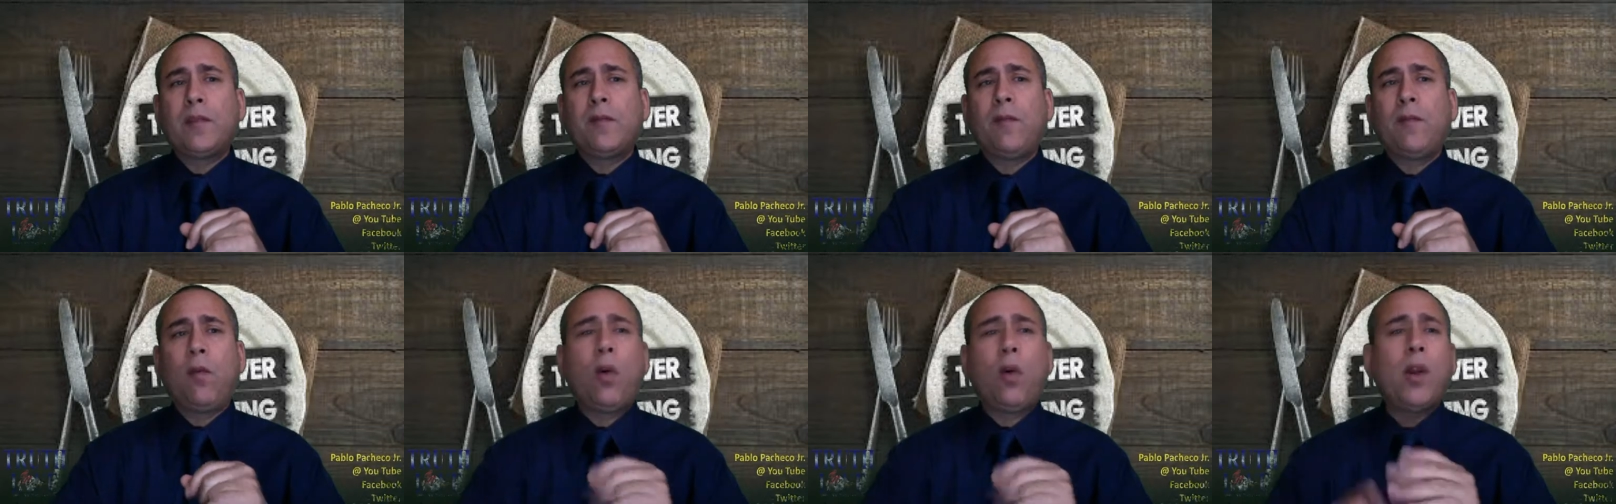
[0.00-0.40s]

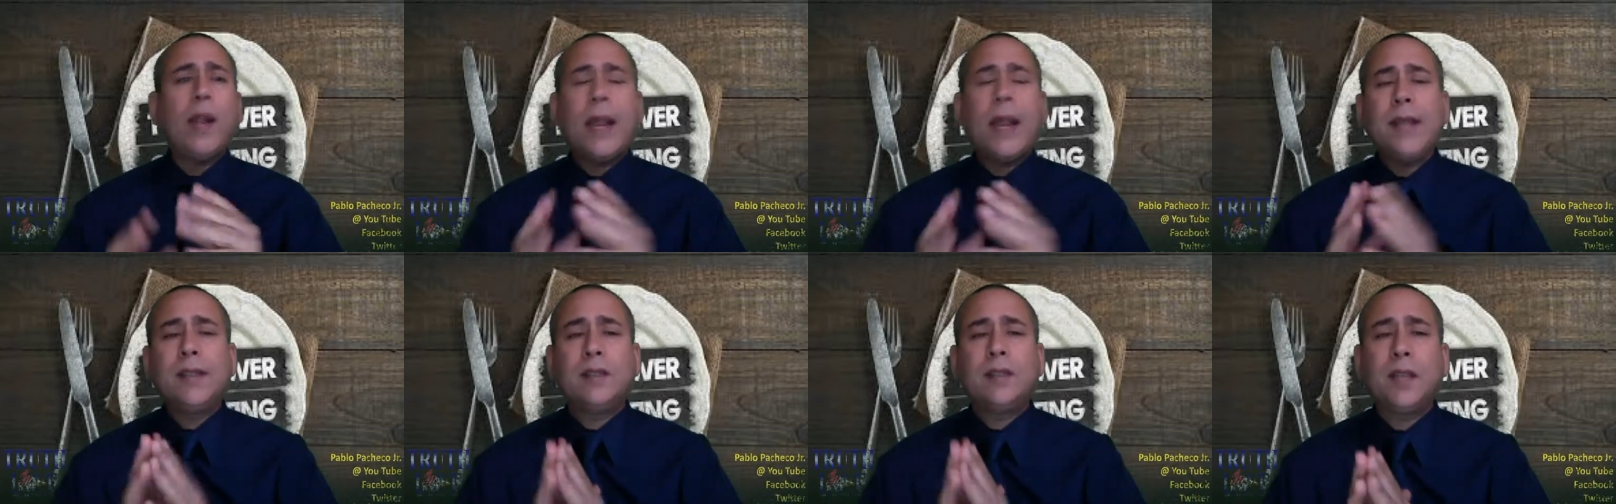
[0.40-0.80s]

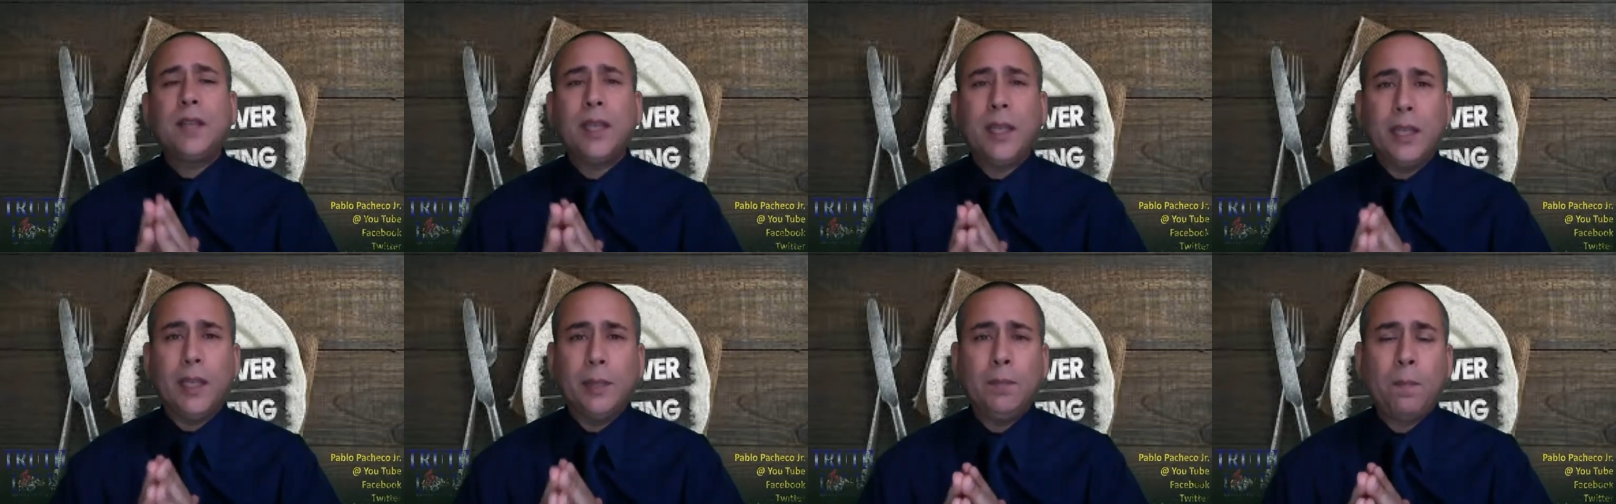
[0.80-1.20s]

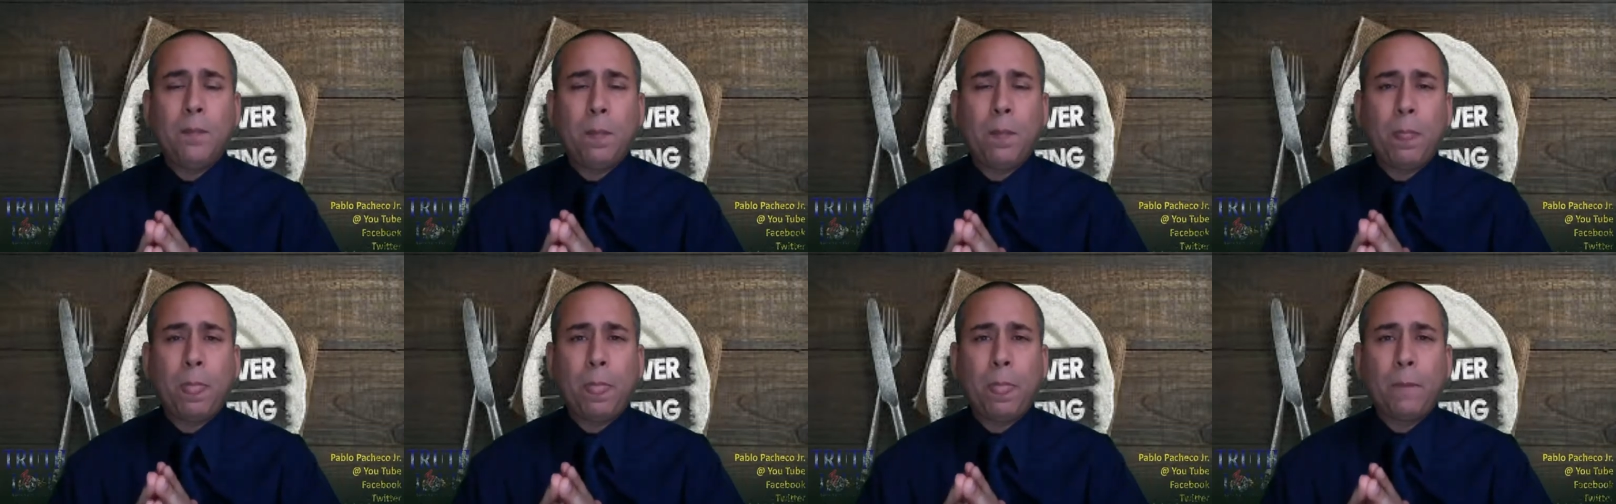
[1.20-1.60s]
419,
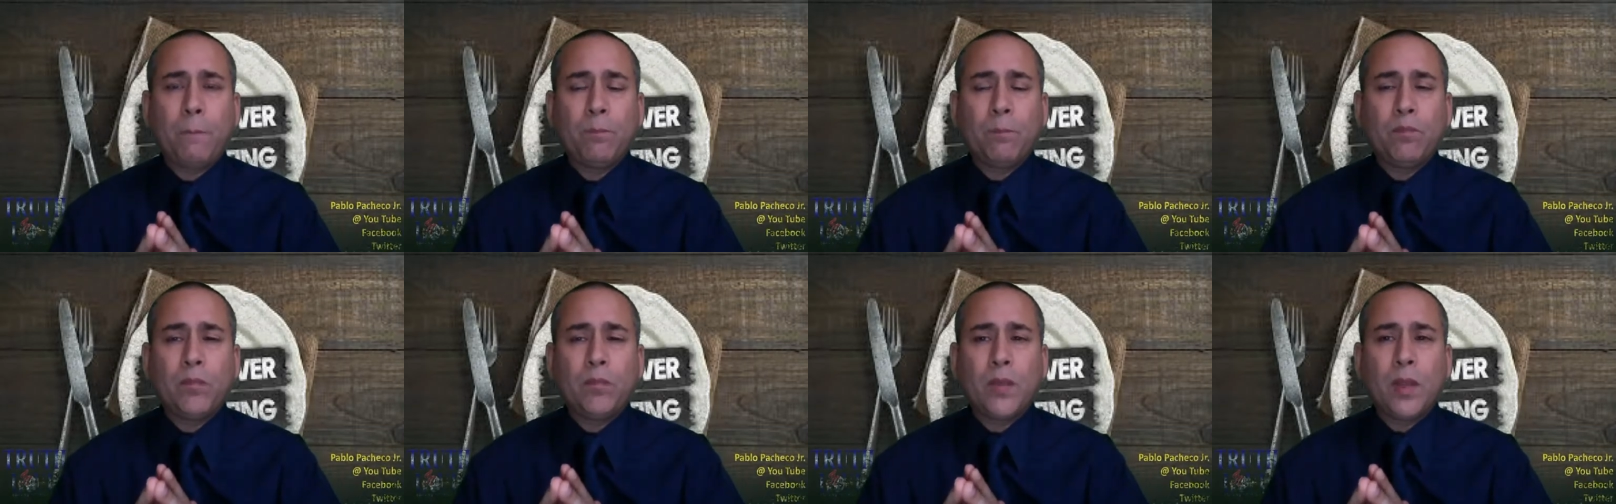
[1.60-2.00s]

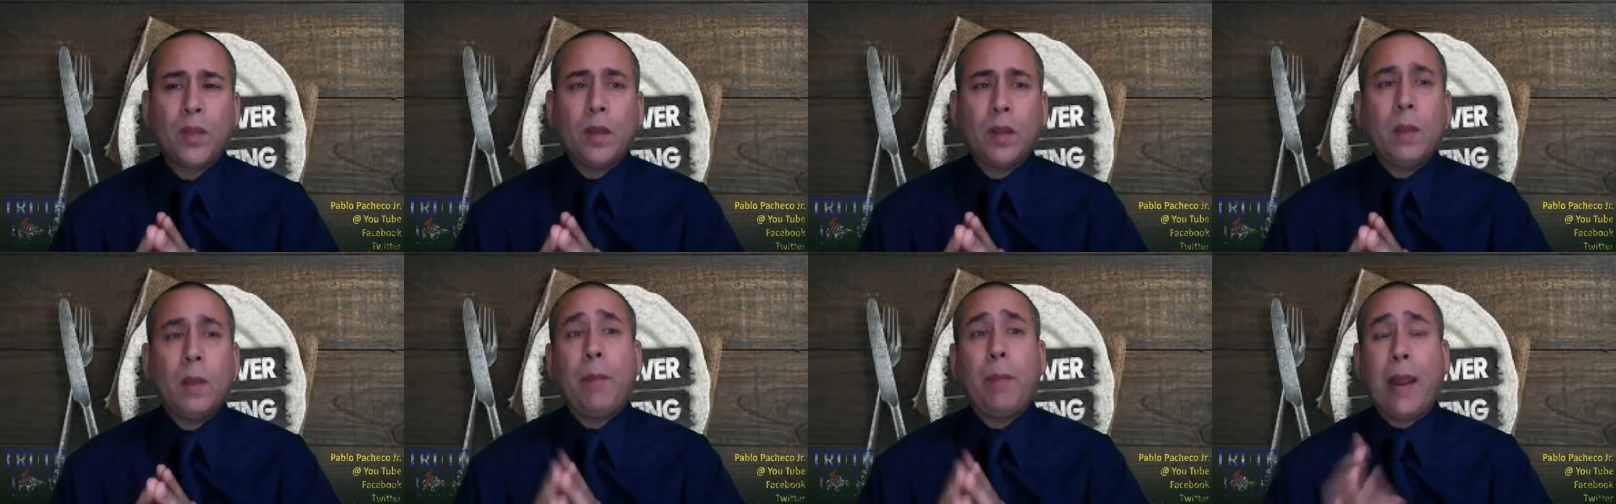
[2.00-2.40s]

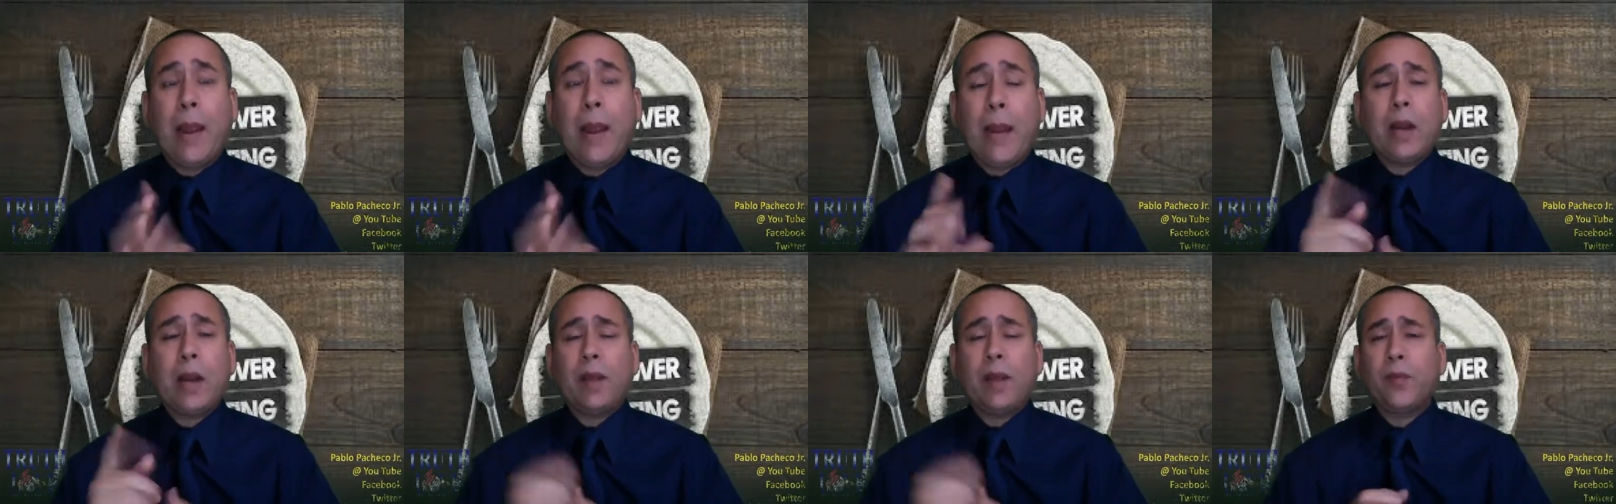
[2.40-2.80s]

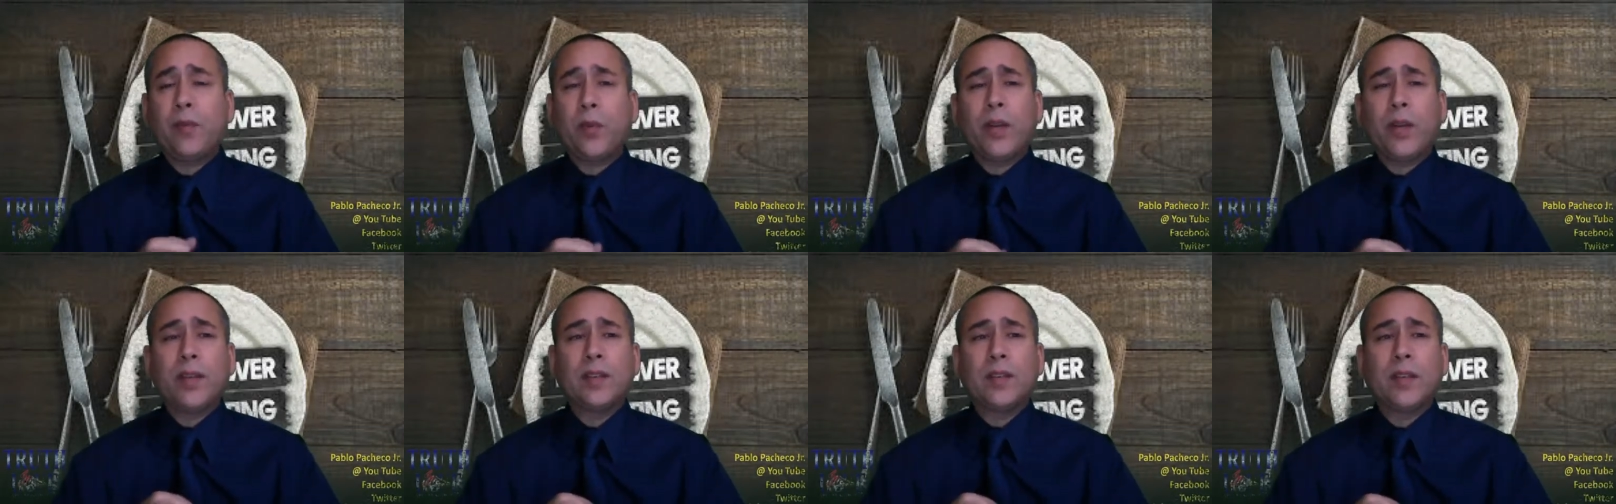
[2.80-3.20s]
paragraph
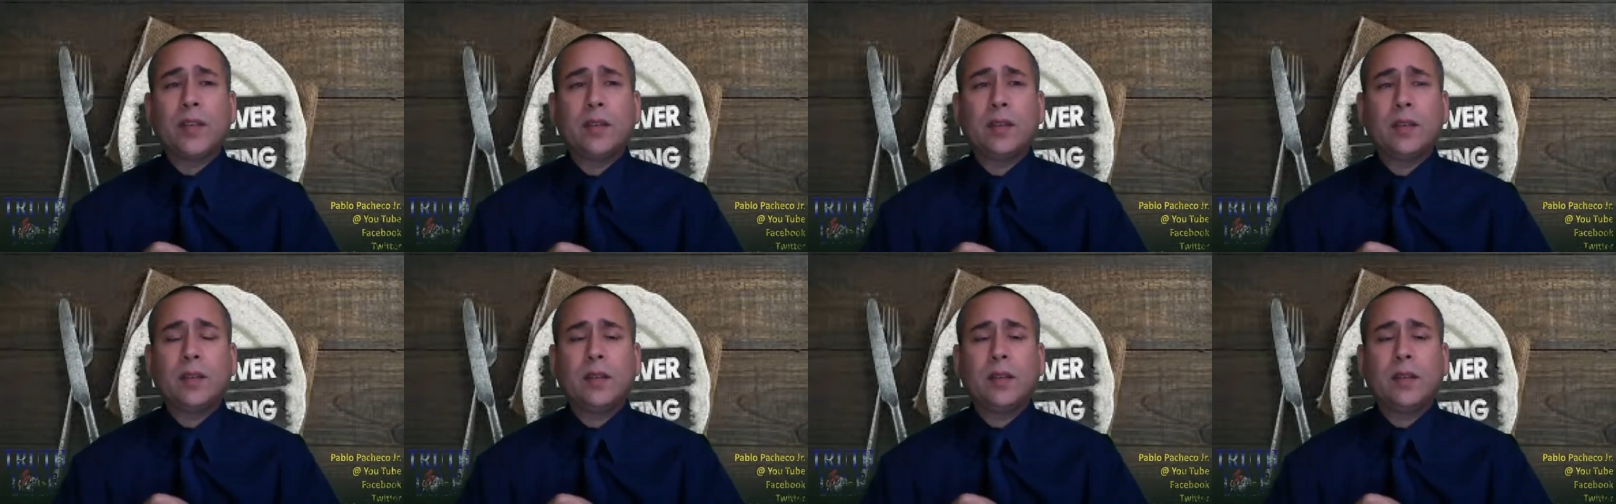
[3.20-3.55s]
3 says,